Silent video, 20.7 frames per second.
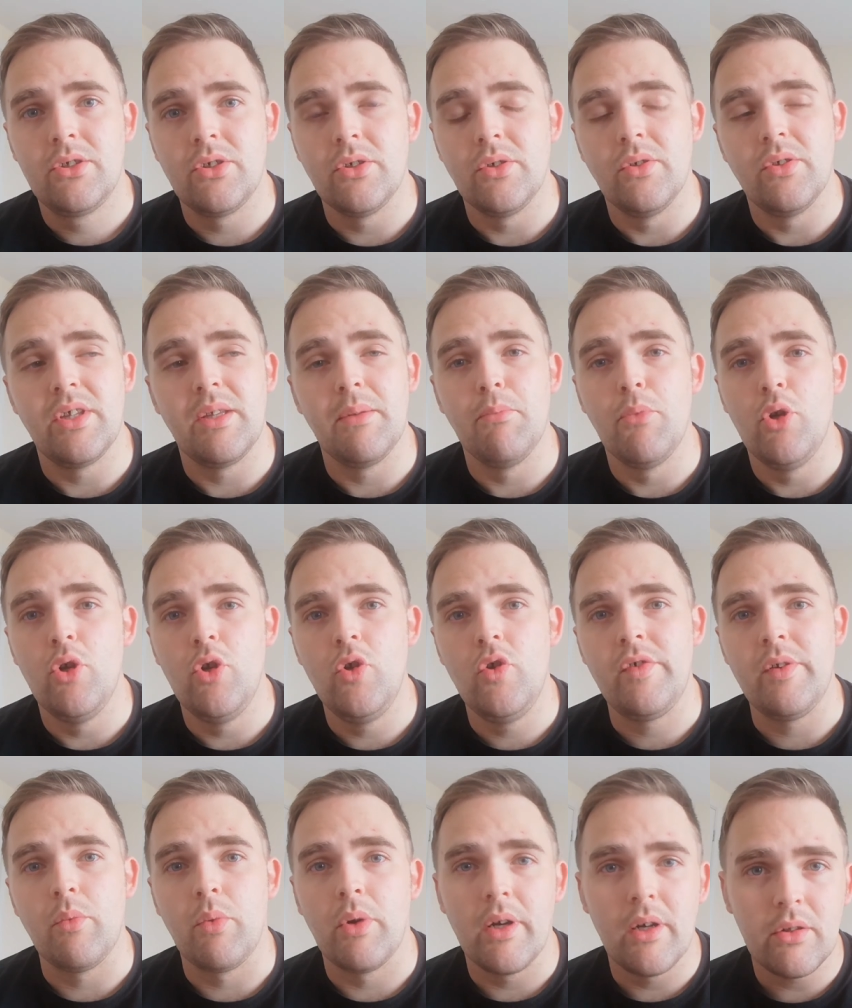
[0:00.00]
to the
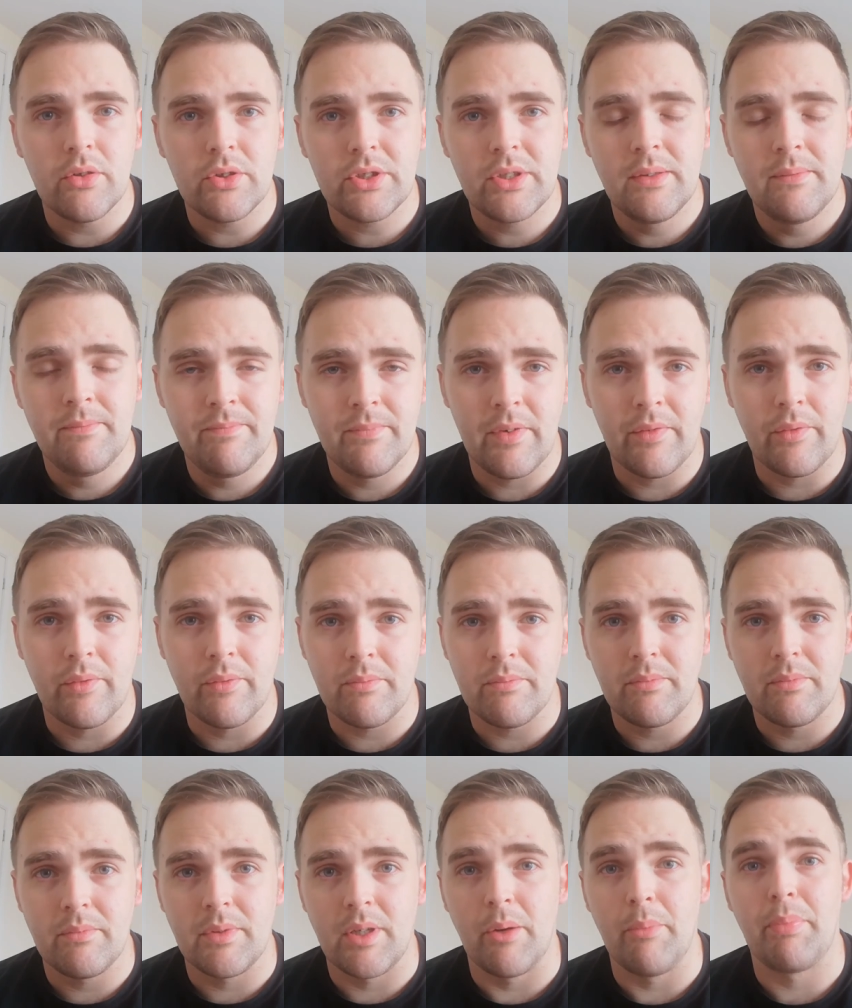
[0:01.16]
movie world. For,
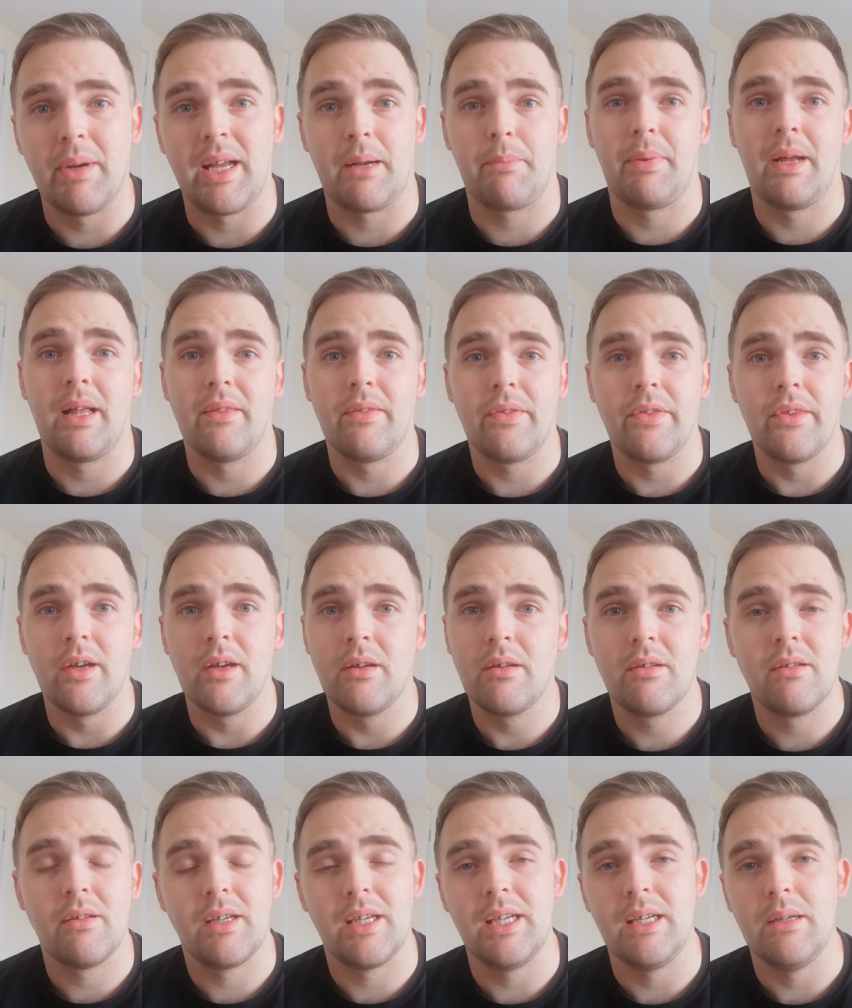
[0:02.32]
you know, Black Panther,
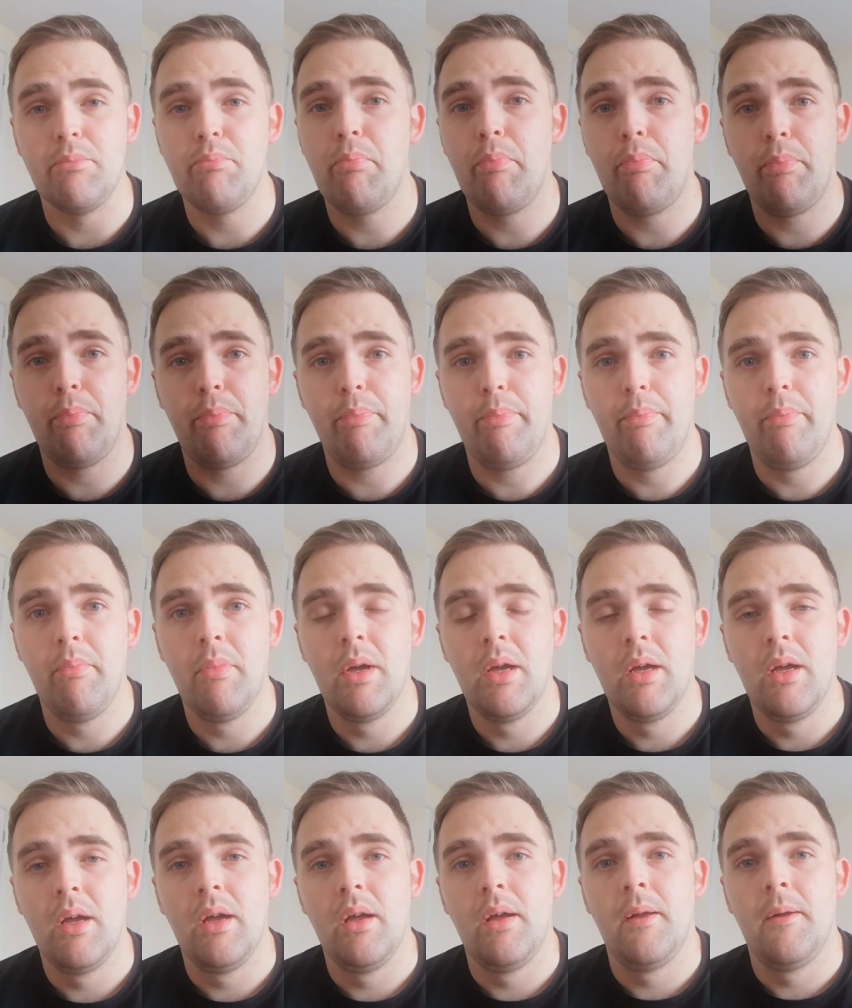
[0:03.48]
he
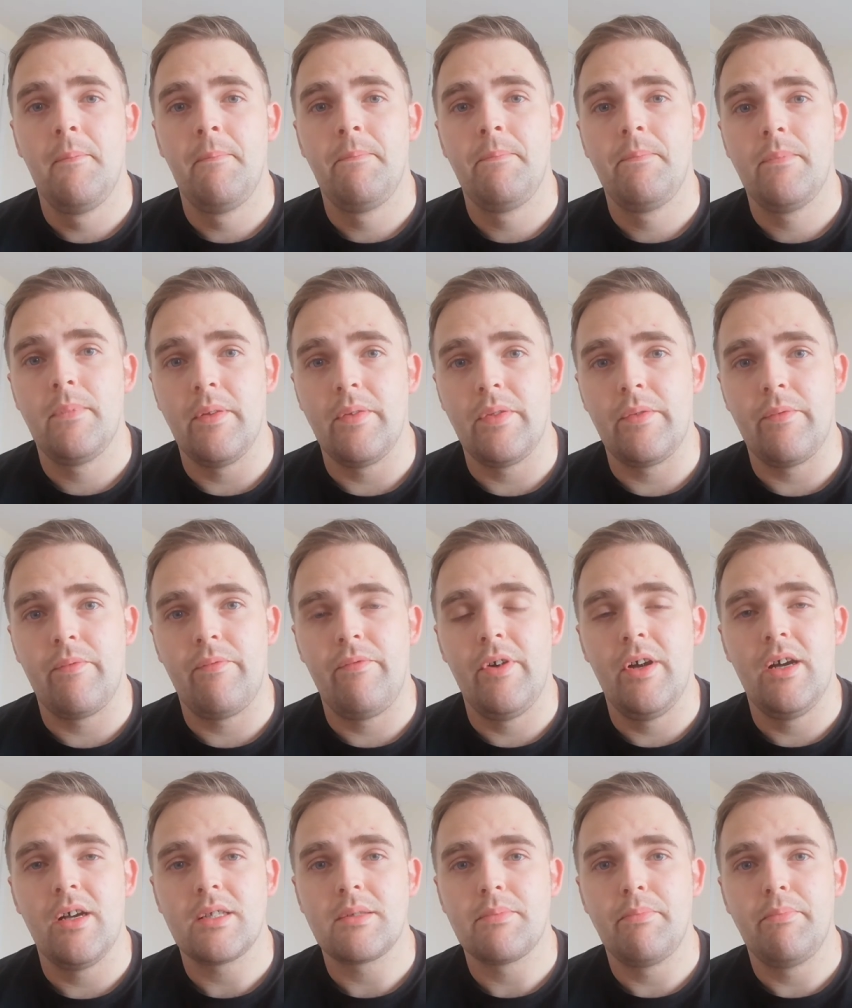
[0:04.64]
the
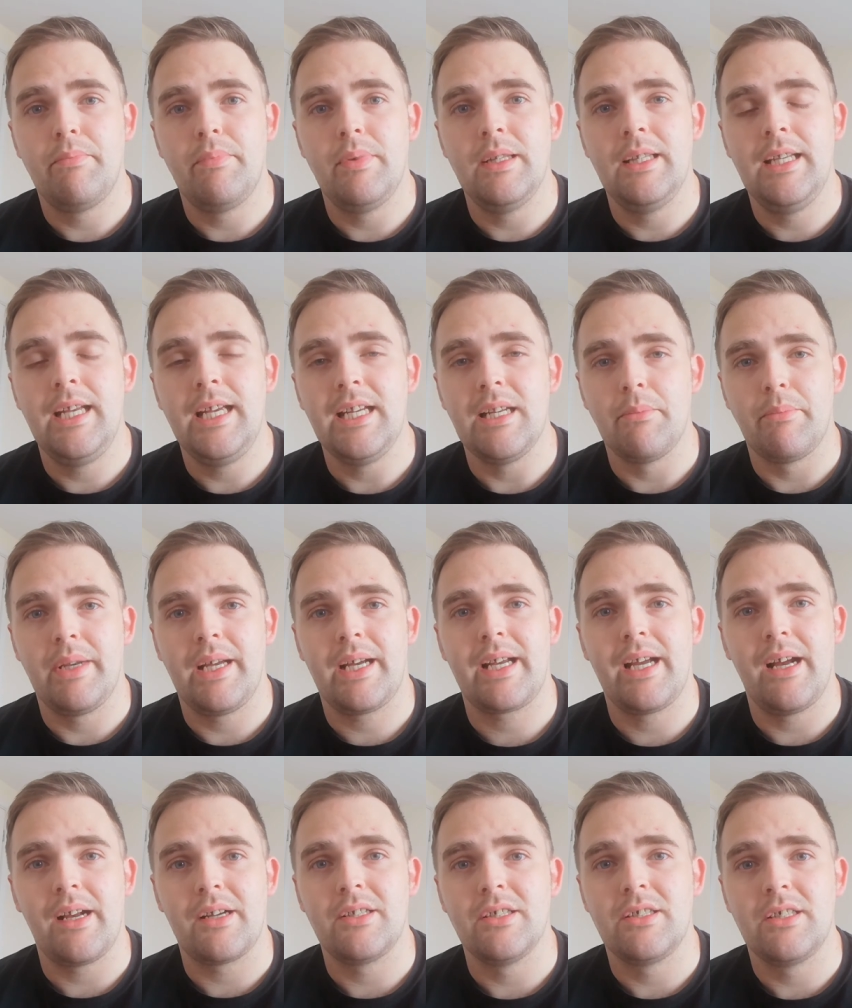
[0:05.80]
first leading black
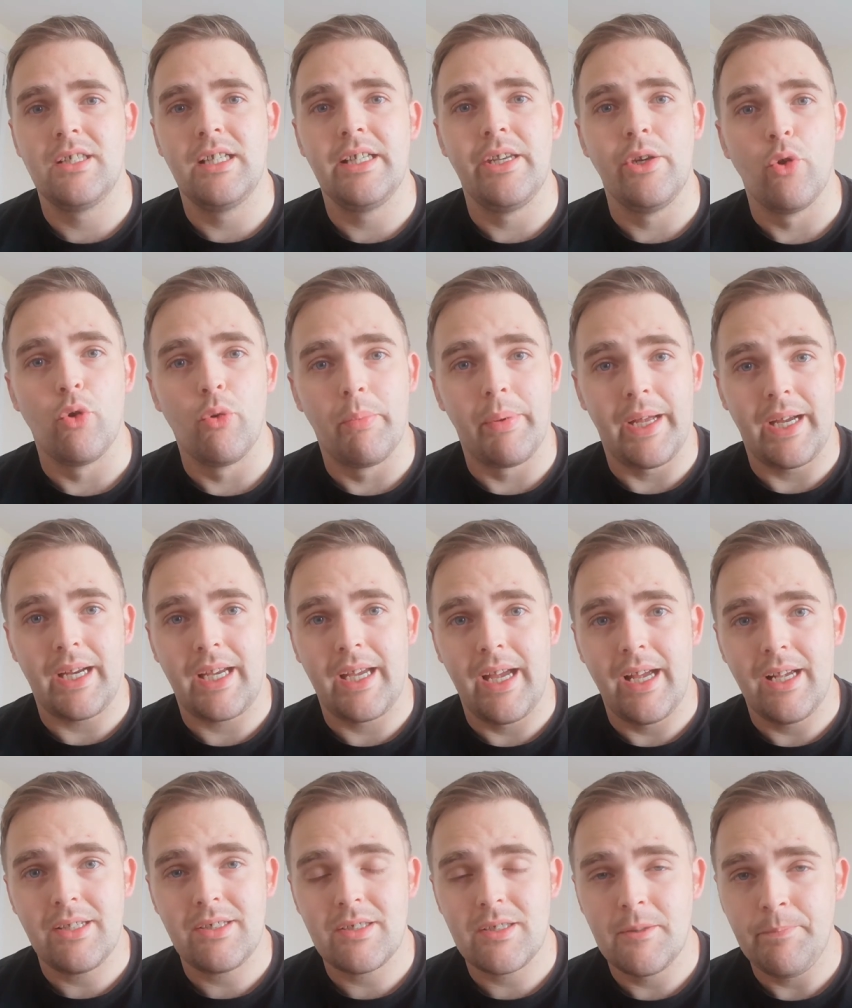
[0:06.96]
actor to lead an all-black
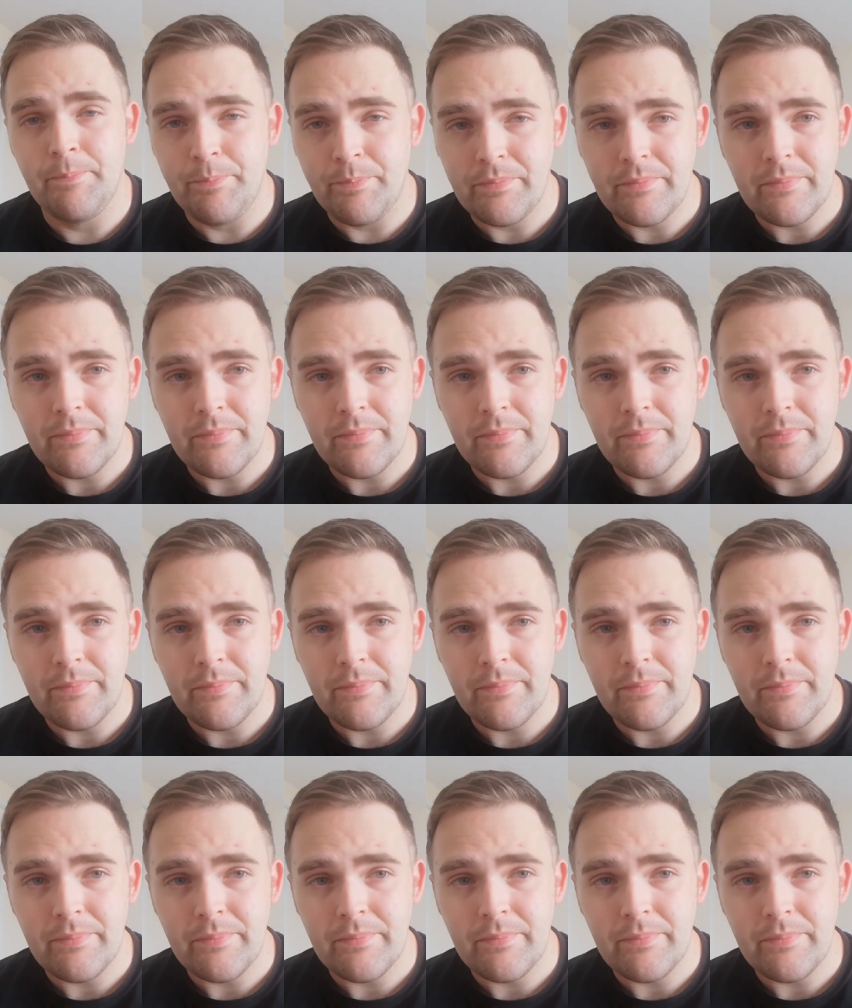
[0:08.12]
cast.